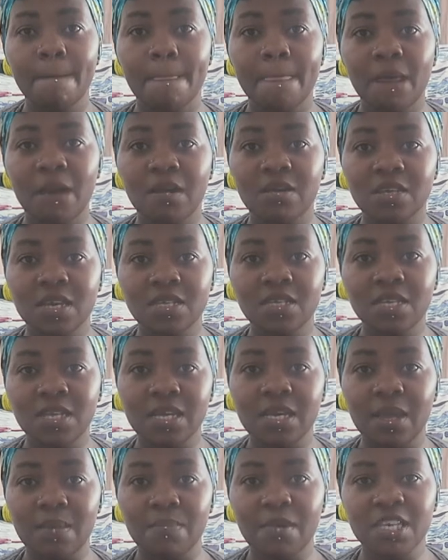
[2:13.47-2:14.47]
I could technically
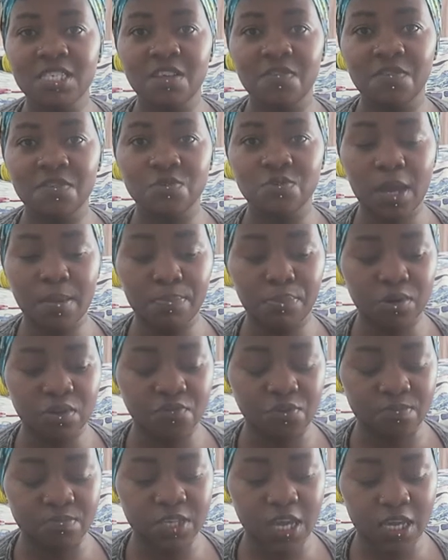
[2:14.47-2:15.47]
get myself a tripod
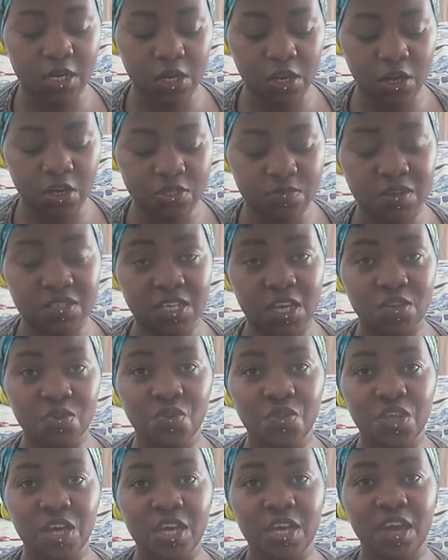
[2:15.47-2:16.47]
from Takealot because I know
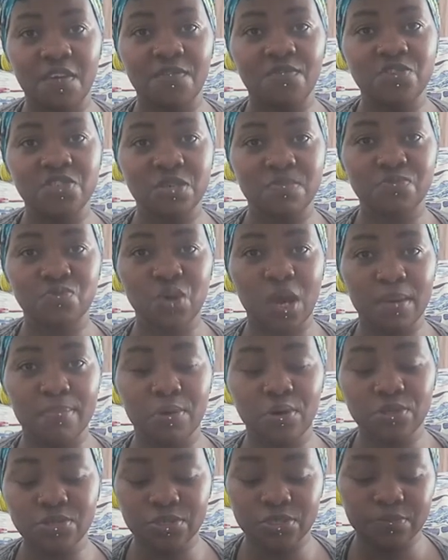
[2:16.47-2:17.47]
they have cheap
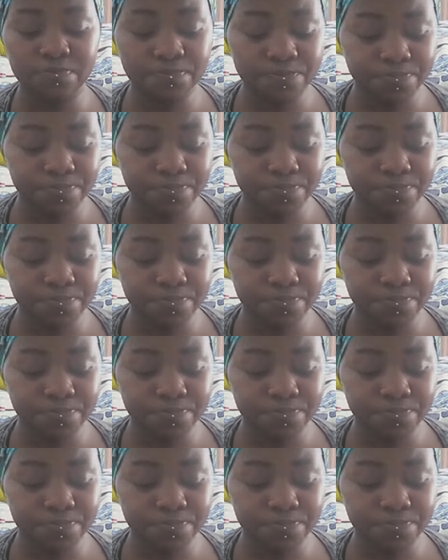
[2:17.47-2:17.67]
tripods